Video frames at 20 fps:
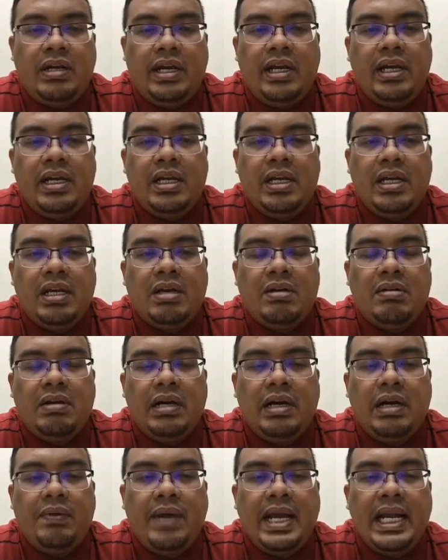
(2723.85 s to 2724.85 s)
Okay,
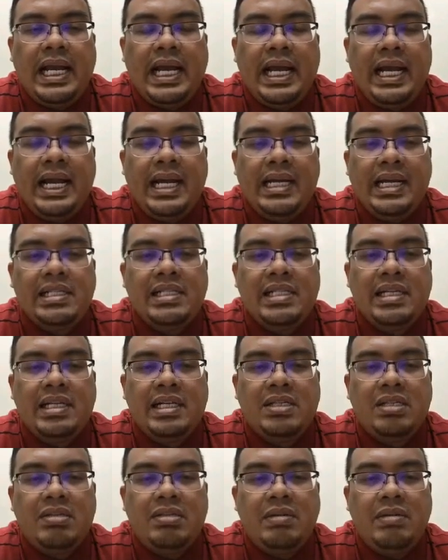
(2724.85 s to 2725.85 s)
now when I
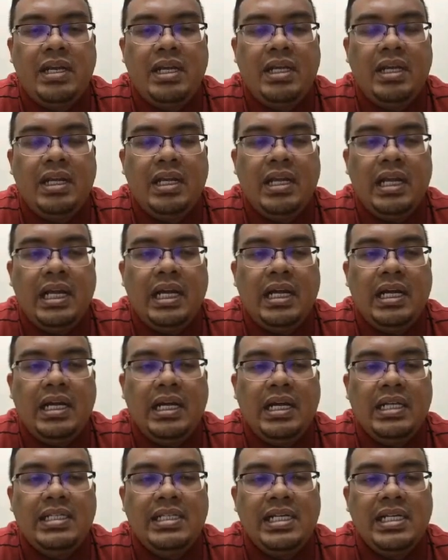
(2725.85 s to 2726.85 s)
ask student
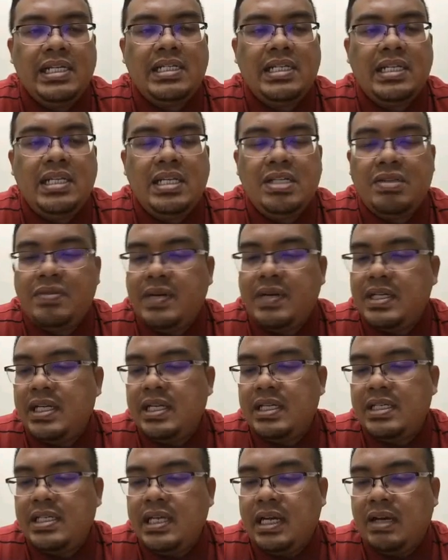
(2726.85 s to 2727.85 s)
just this
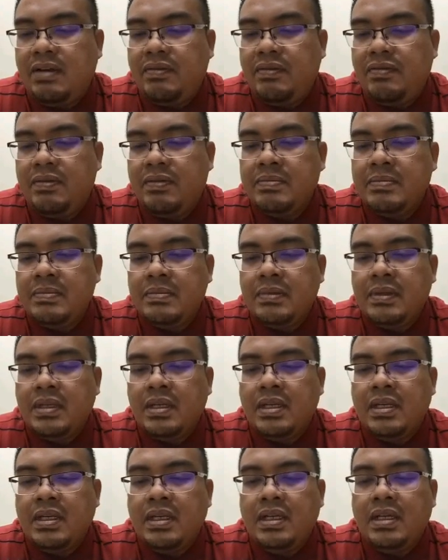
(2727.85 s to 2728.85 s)
question itself,
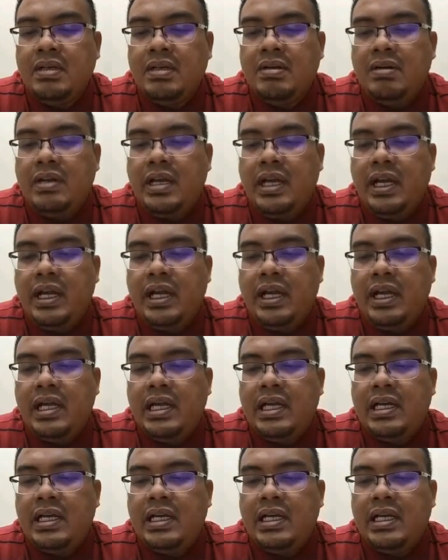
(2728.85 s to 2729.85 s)

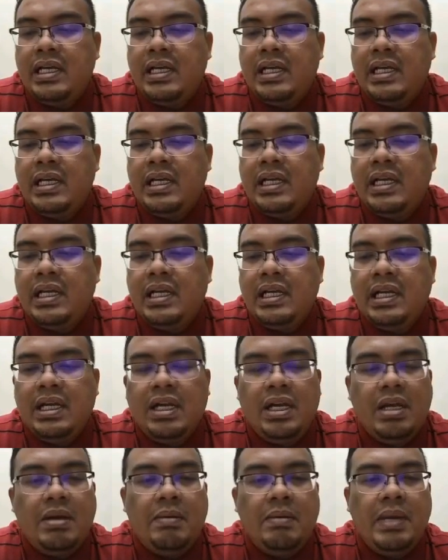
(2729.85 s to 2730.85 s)
okay,
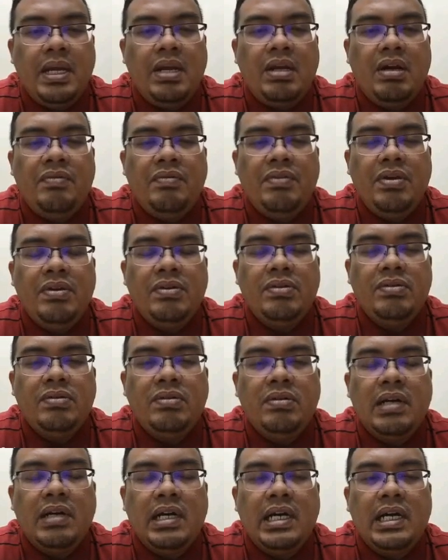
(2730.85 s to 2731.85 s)
many of
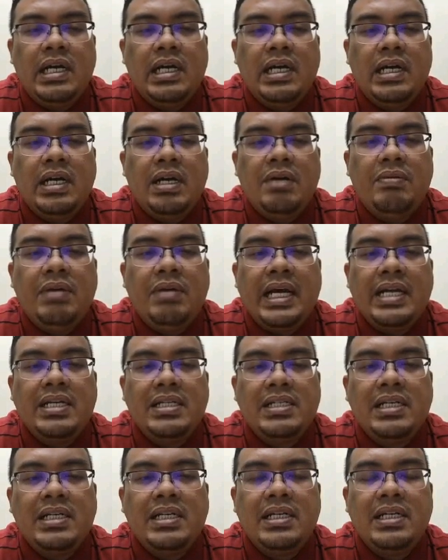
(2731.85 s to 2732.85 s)
you will
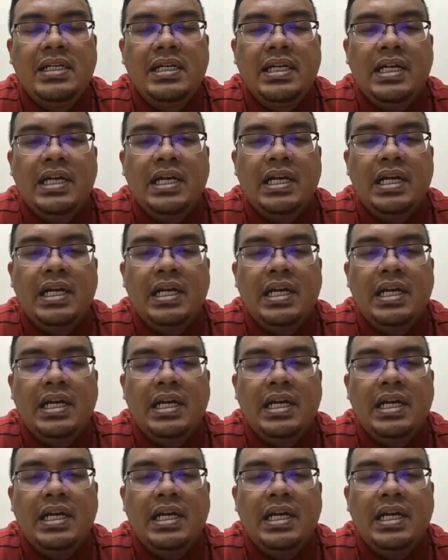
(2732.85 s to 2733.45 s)
answer,